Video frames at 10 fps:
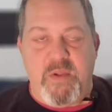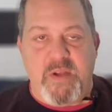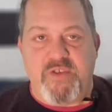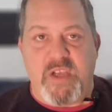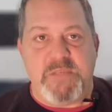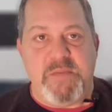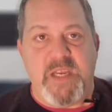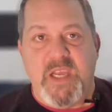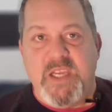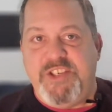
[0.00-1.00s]
and trust me,
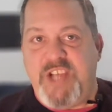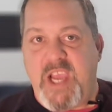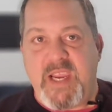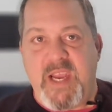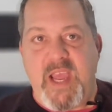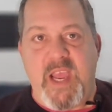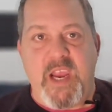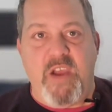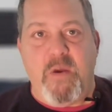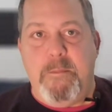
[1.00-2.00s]
Jack and I
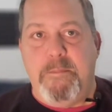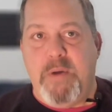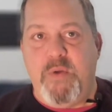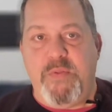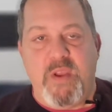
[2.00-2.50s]
are both,